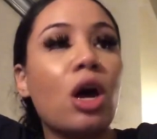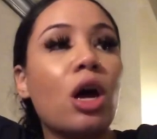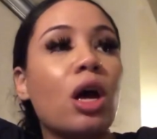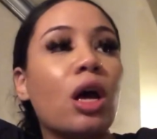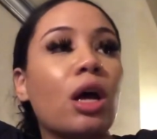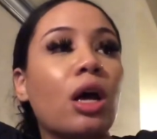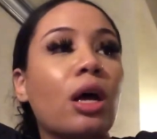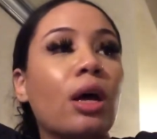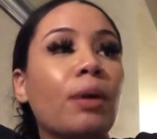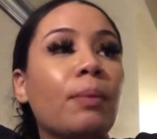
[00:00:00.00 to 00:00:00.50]

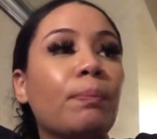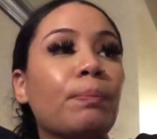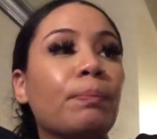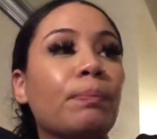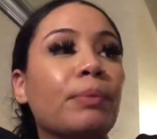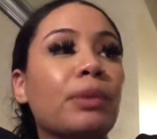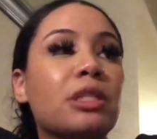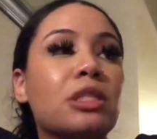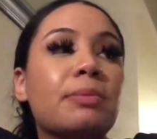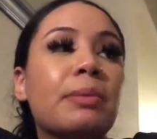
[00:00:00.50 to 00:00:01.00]

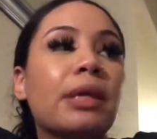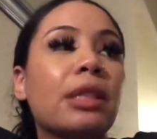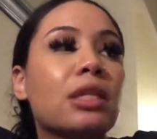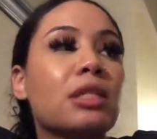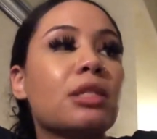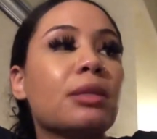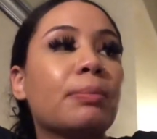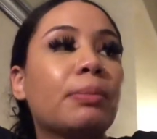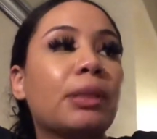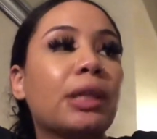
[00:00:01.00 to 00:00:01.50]
Let's make
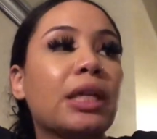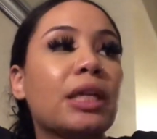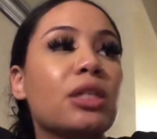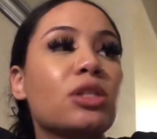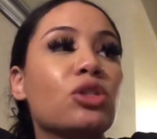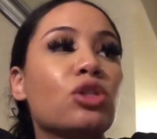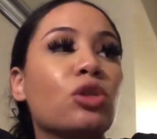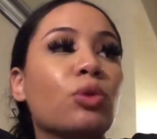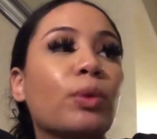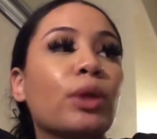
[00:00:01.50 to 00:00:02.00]
this a
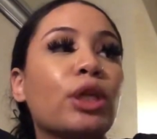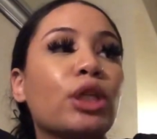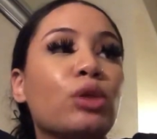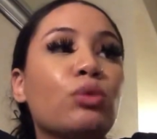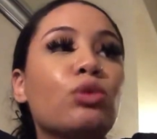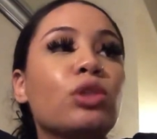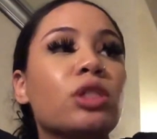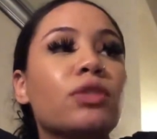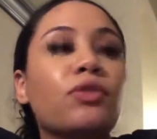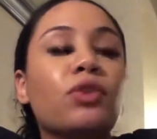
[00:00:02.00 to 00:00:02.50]
place to where
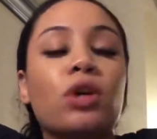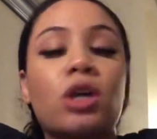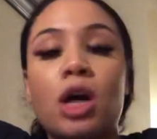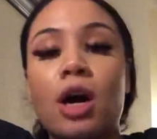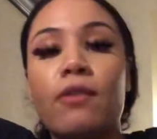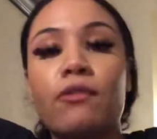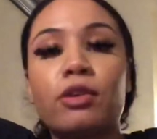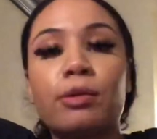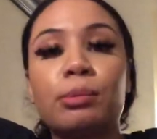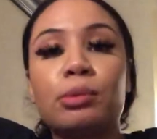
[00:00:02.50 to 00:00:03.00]
you just feel
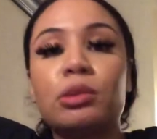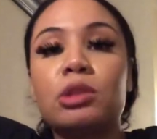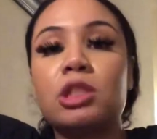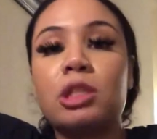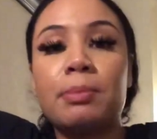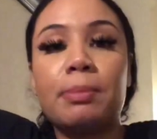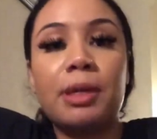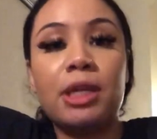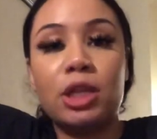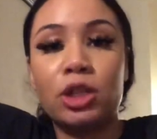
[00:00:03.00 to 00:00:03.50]
comfortable
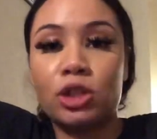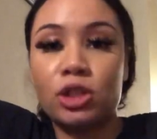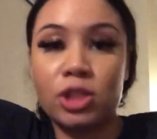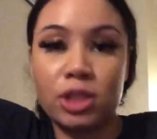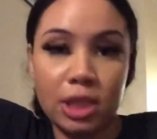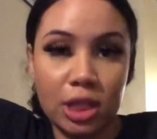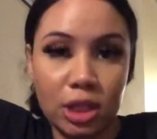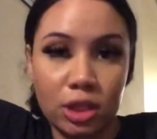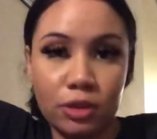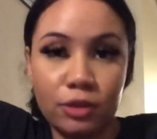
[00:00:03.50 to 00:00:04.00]
to be
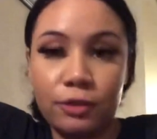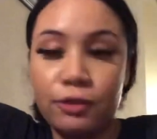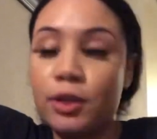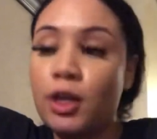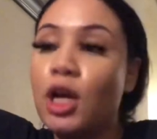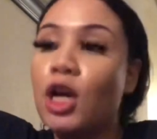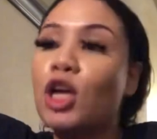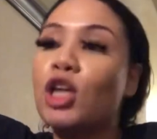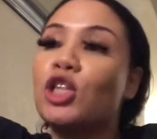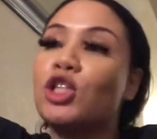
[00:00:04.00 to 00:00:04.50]
yourself.
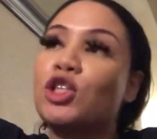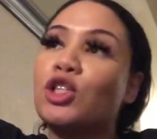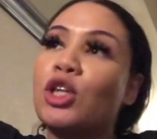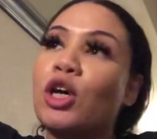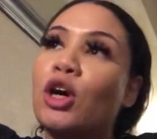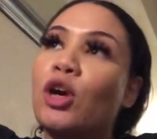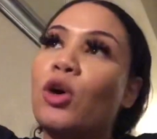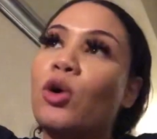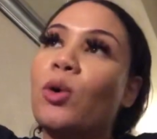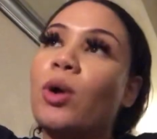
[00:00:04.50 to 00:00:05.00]

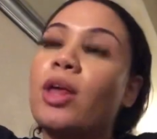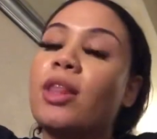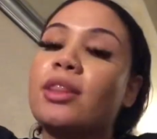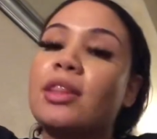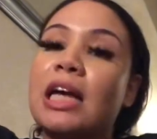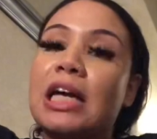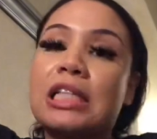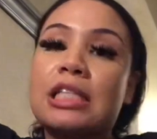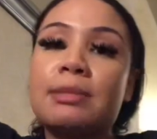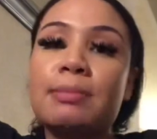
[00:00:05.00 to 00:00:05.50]
So
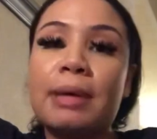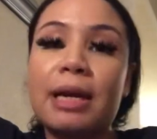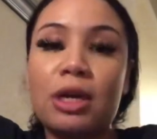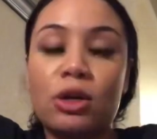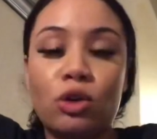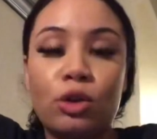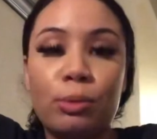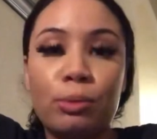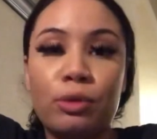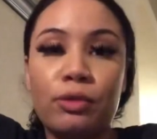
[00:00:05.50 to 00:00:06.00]
that's my
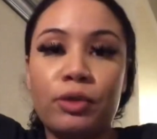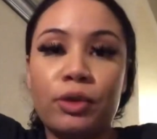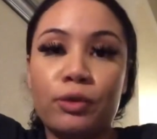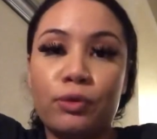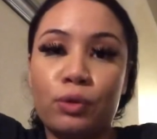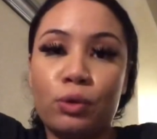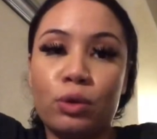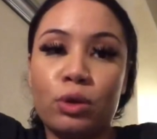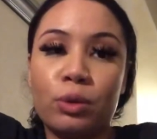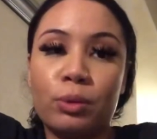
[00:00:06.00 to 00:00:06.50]
goal
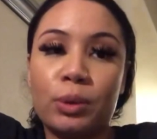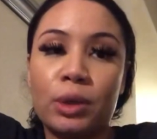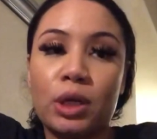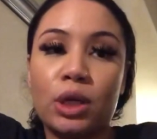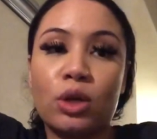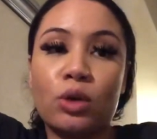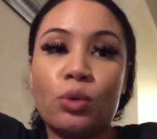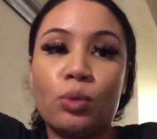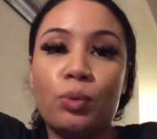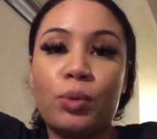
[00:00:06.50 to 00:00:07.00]
moving
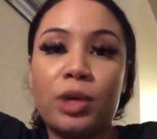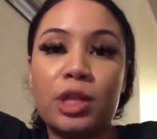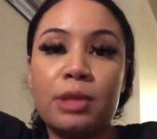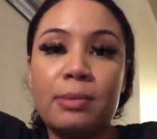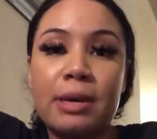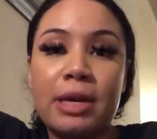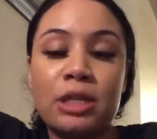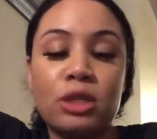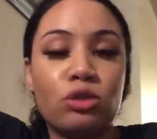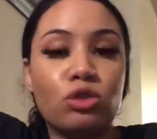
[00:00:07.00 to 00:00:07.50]
forward with
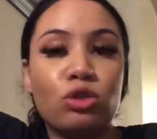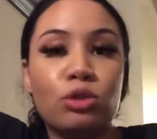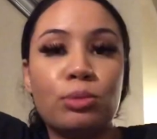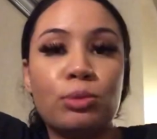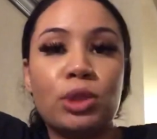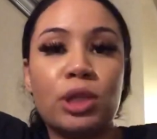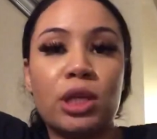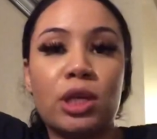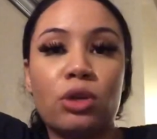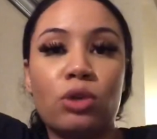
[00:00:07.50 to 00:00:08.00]
my YouTube
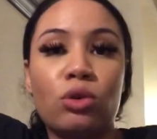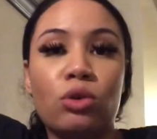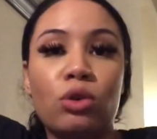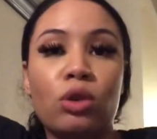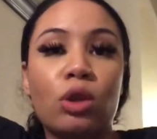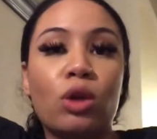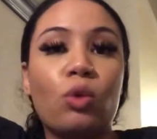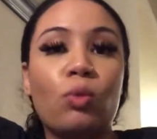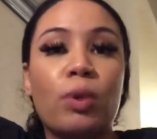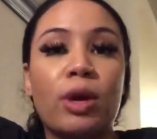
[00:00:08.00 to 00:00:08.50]

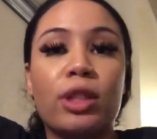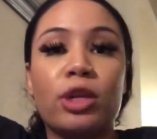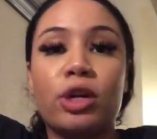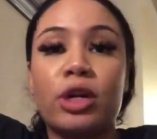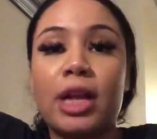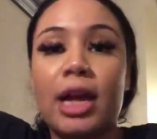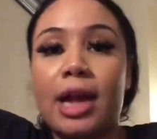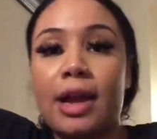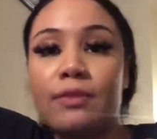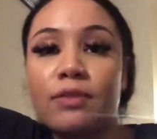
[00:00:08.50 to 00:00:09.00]
channel.
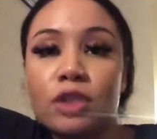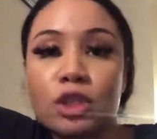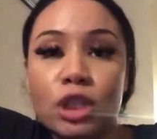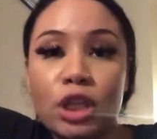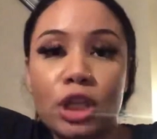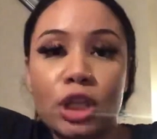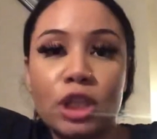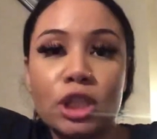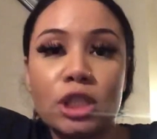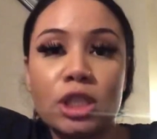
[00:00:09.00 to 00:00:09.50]
Whether it ever
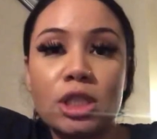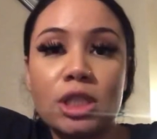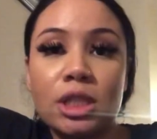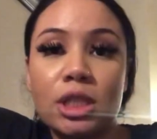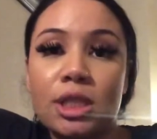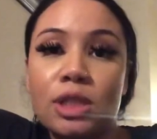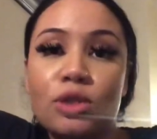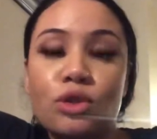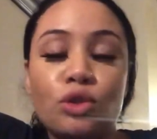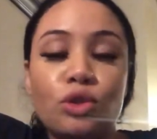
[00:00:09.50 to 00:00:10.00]
turns
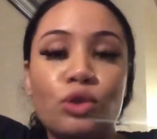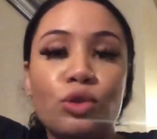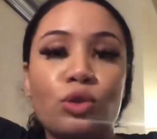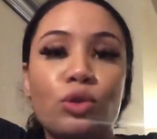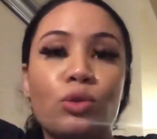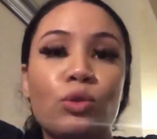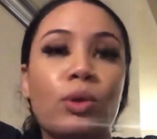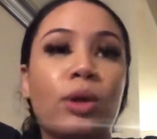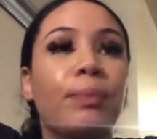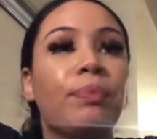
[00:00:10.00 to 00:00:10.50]

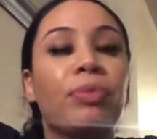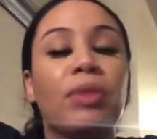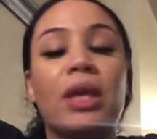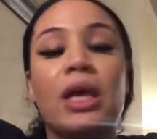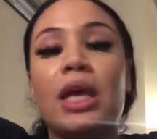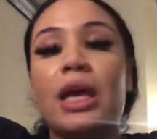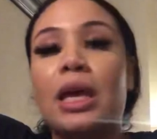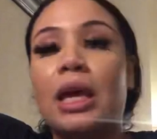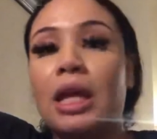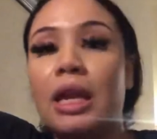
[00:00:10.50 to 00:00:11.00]
into
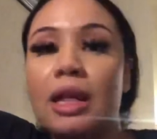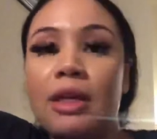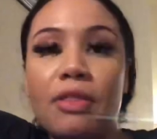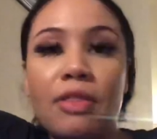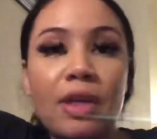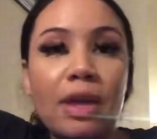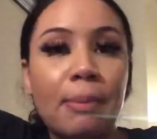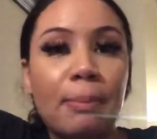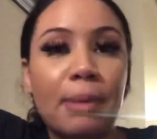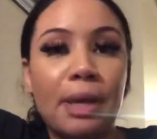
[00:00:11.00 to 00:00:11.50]

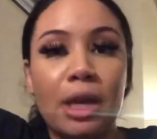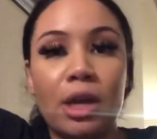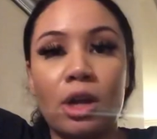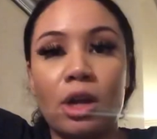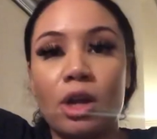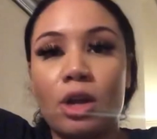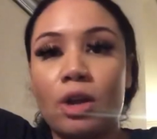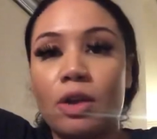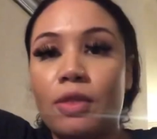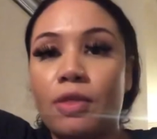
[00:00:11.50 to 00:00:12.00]
anything
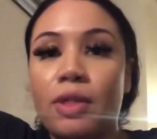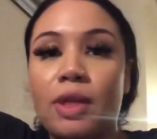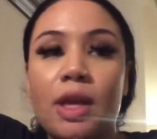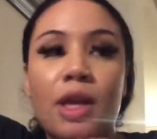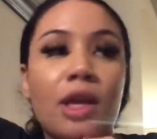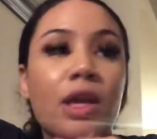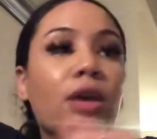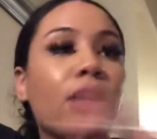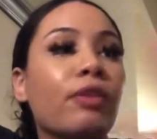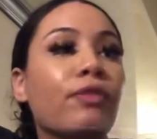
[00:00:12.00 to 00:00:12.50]
bigger
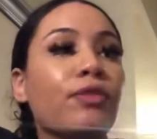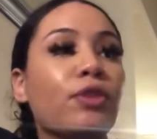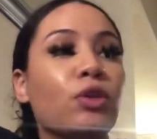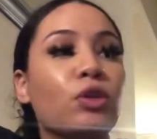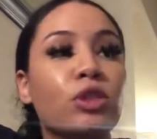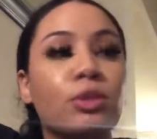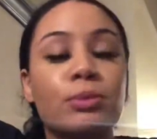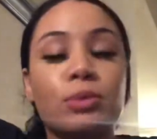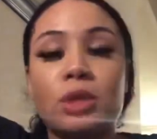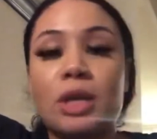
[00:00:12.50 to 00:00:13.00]
than a
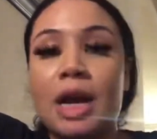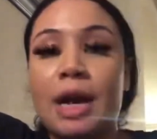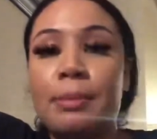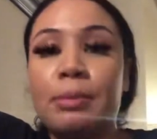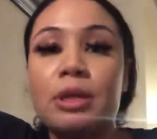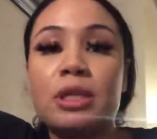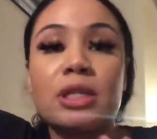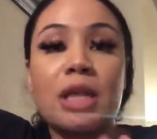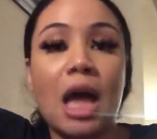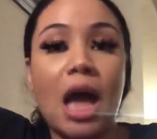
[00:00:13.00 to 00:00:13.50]
few
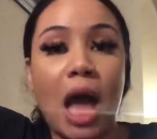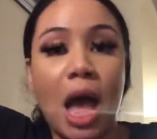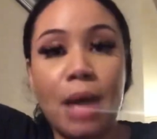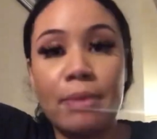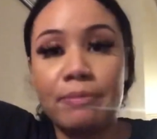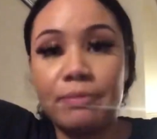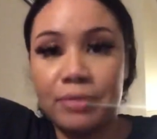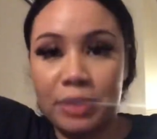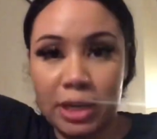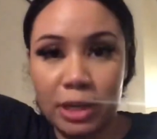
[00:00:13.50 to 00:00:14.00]
subscribers,
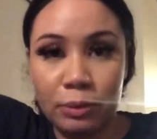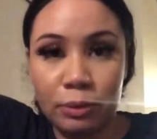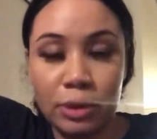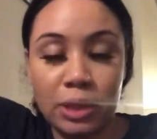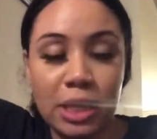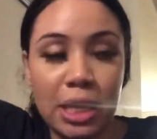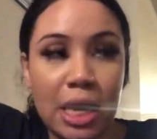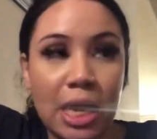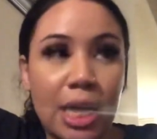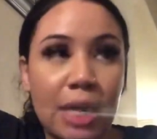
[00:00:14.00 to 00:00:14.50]
I'm fine
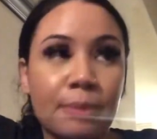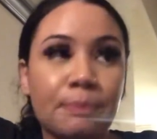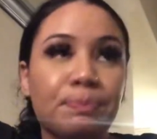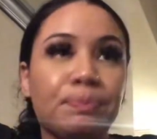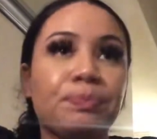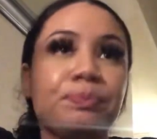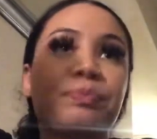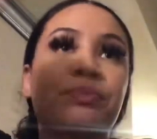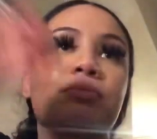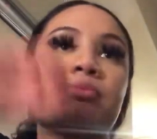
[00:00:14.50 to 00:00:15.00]
with
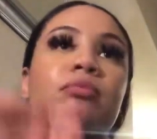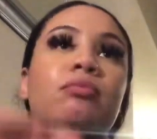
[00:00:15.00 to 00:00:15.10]
that.